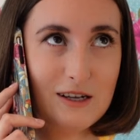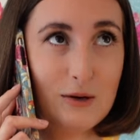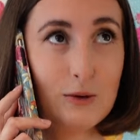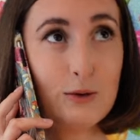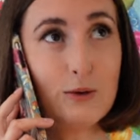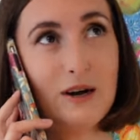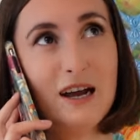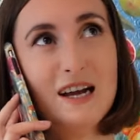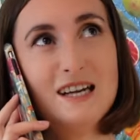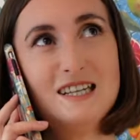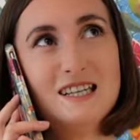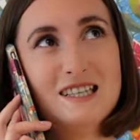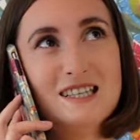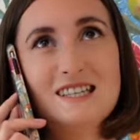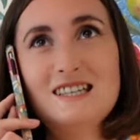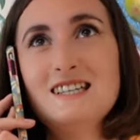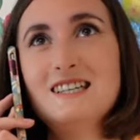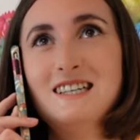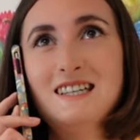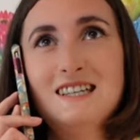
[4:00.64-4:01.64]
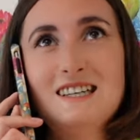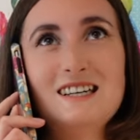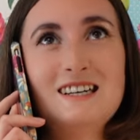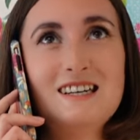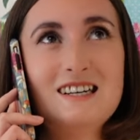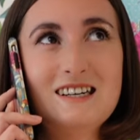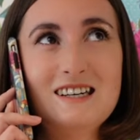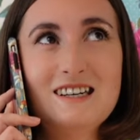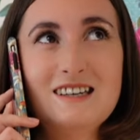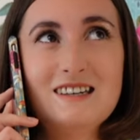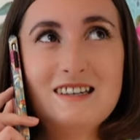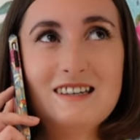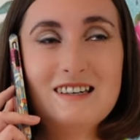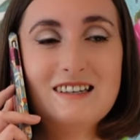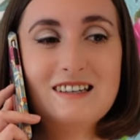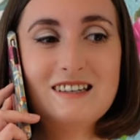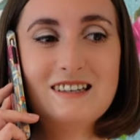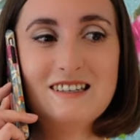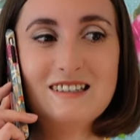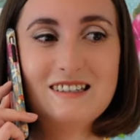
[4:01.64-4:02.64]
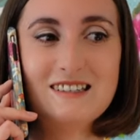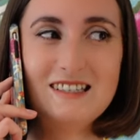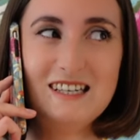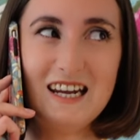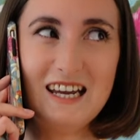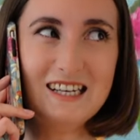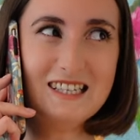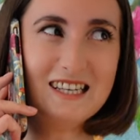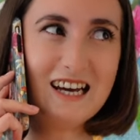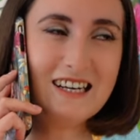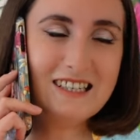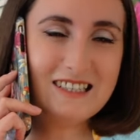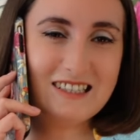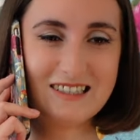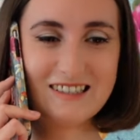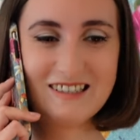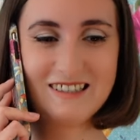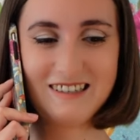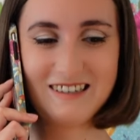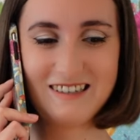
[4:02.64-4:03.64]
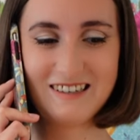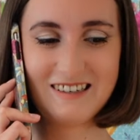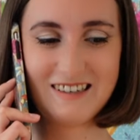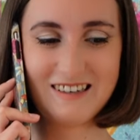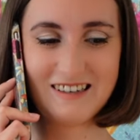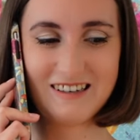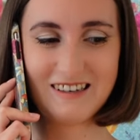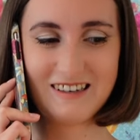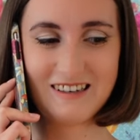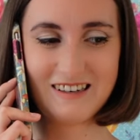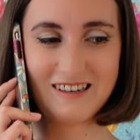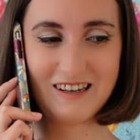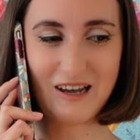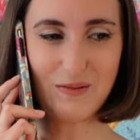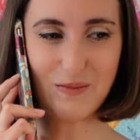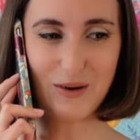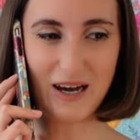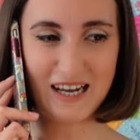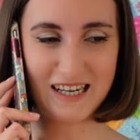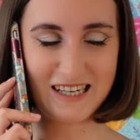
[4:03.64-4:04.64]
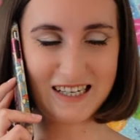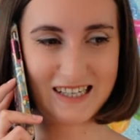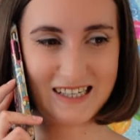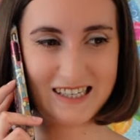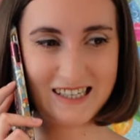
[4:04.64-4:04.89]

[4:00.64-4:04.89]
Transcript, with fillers: All right. Stay in touch. Goodbye.